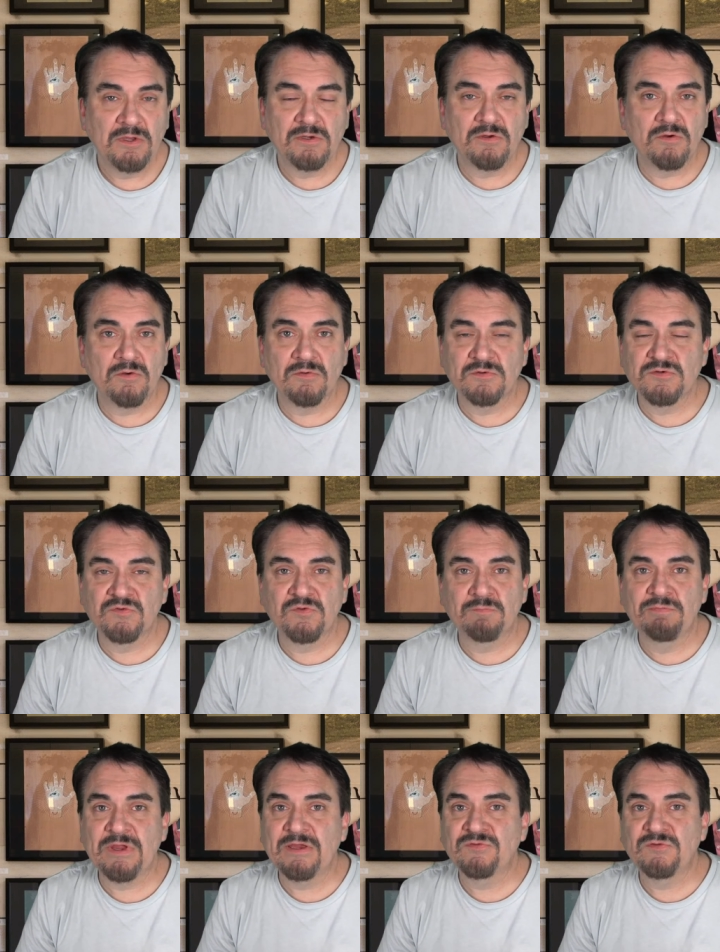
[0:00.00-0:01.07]
You know, just the
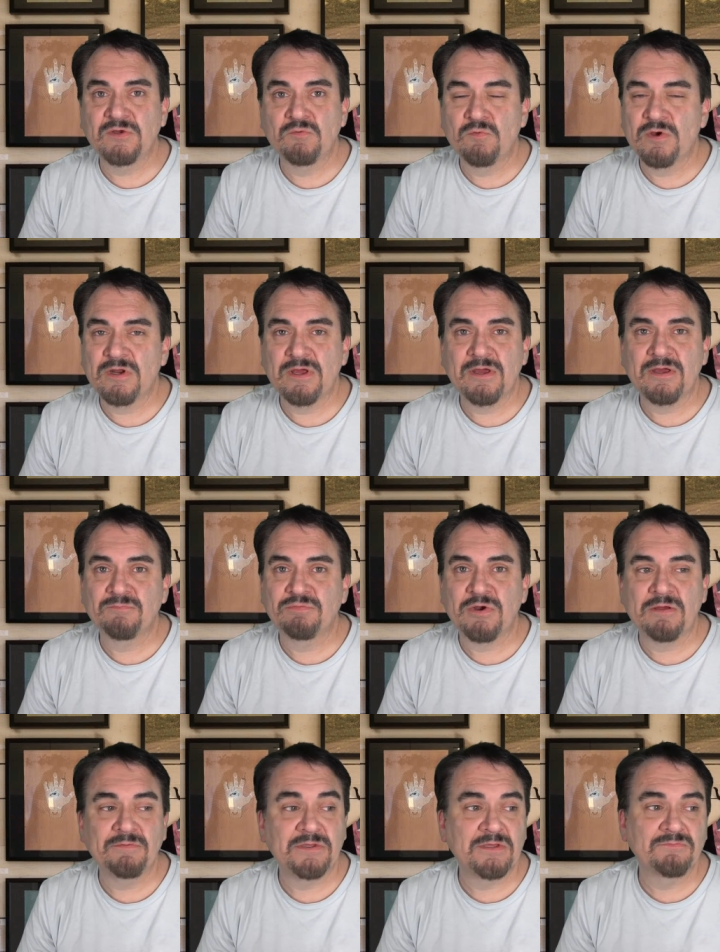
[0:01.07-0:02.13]
basic one, I'd
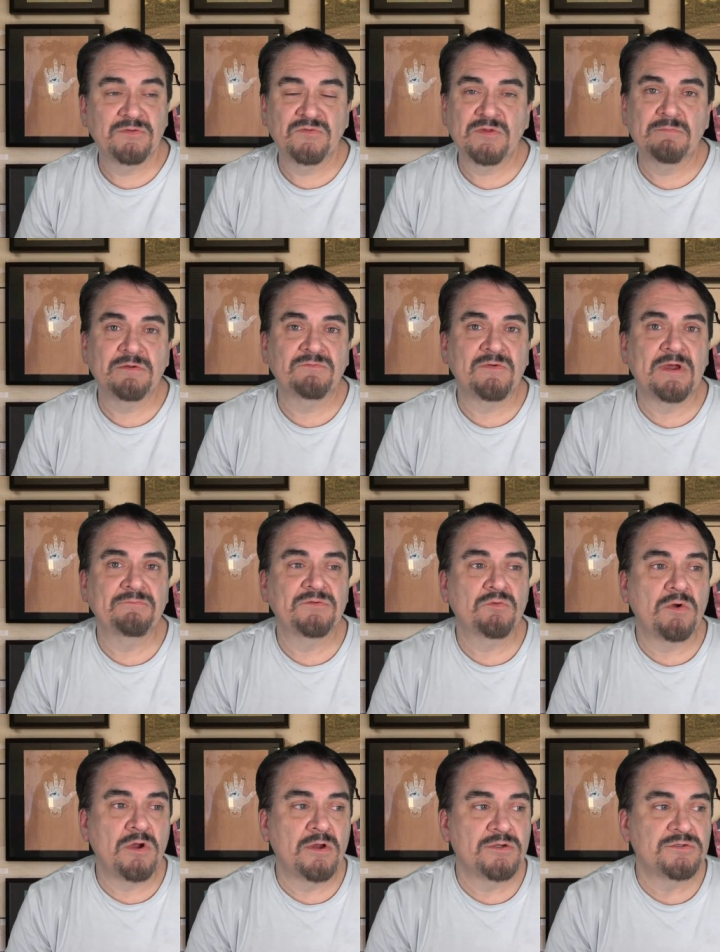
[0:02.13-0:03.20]
probably give you $75
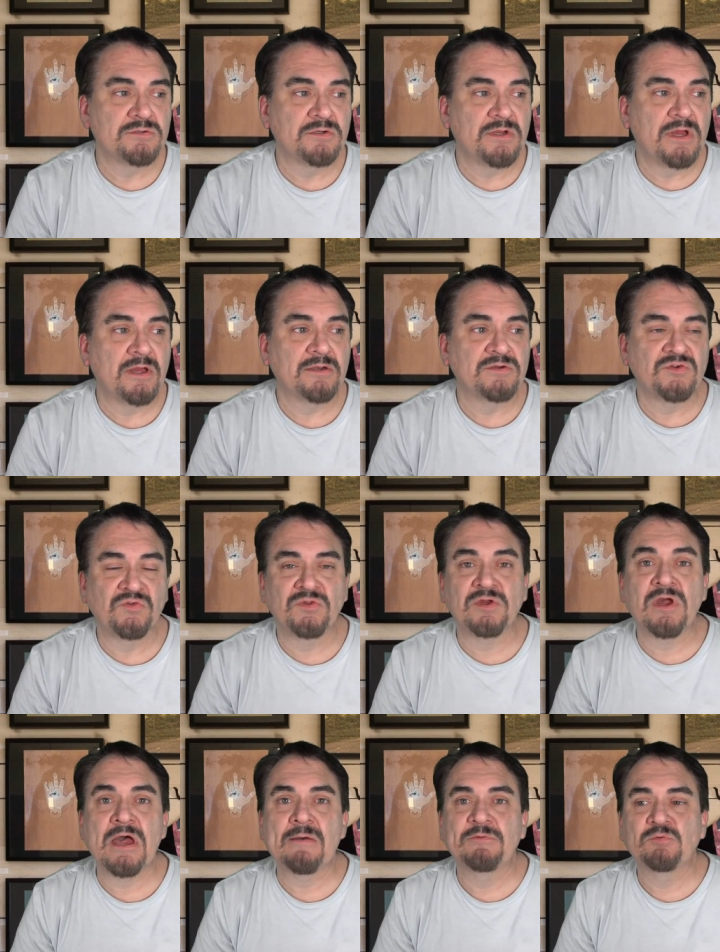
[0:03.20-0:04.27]
to $100 on just the
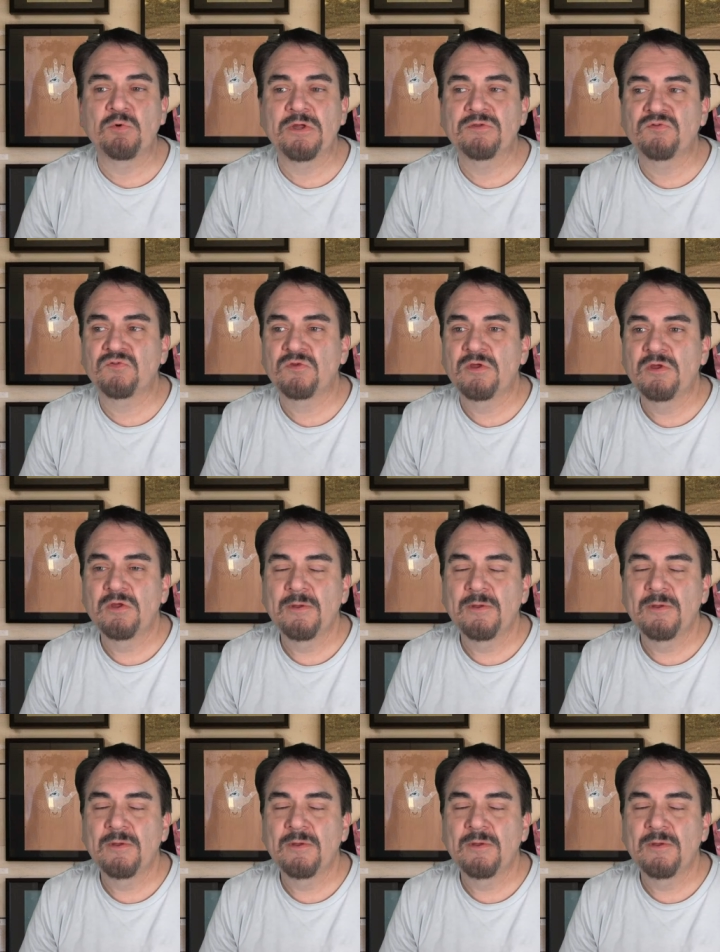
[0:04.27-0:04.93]
common ones.